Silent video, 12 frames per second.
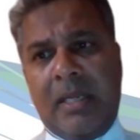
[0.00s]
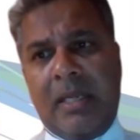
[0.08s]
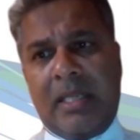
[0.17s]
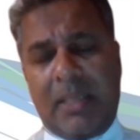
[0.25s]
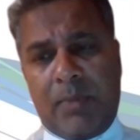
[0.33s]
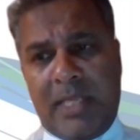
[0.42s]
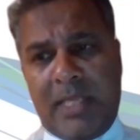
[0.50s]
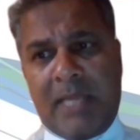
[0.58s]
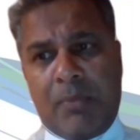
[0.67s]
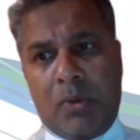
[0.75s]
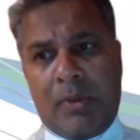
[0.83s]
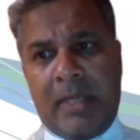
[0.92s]
that we keep
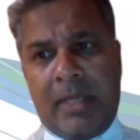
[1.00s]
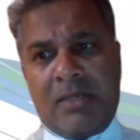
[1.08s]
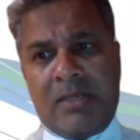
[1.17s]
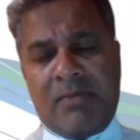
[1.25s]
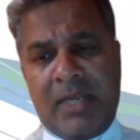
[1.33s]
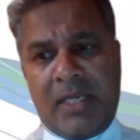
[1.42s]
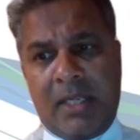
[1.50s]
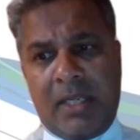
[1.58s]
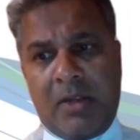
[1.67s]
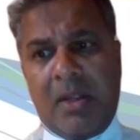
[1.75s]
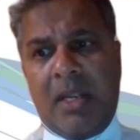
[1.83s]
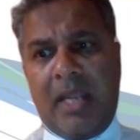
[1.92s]
on intervening
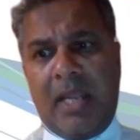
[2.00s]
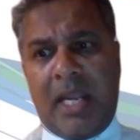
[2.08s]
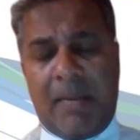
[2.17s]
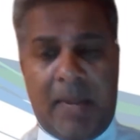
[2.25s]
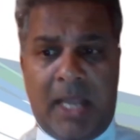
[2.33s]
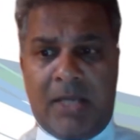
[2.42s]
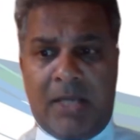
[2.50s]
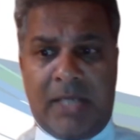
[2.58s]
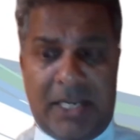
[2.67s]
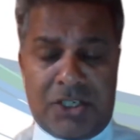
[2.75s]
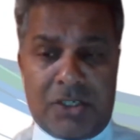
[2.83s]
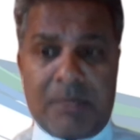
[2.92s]
and
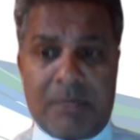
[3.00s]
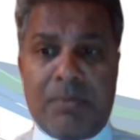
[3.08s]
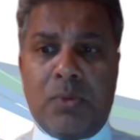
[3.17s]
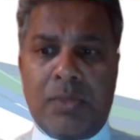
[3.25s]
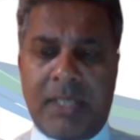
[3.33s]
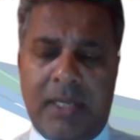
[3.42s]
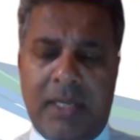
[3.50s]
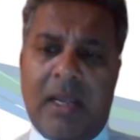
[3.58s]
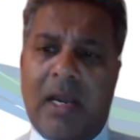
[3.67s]
actually supporting